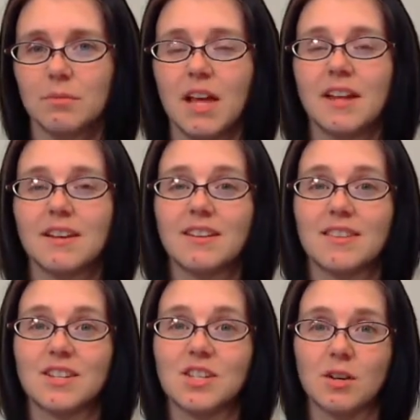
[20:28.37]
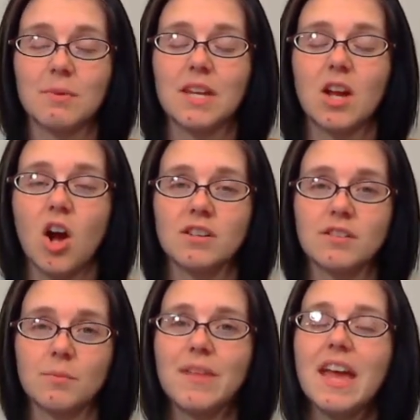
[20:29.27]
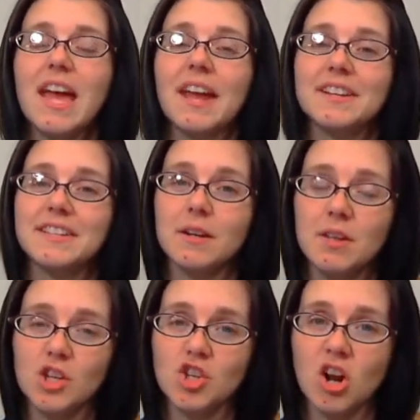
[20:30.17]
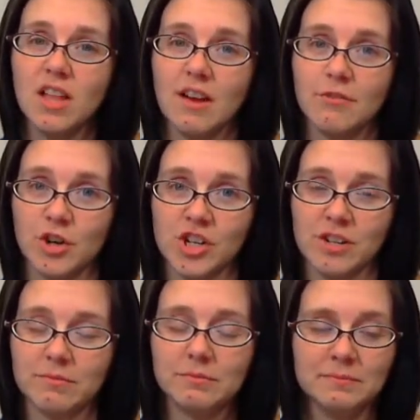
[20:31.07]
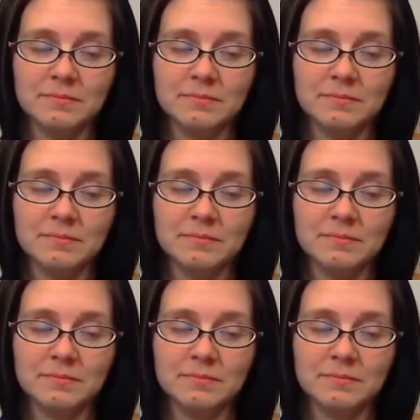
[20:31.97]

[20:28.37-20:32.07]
blend that's going to be awesome. And it's going to be the Shawlette version.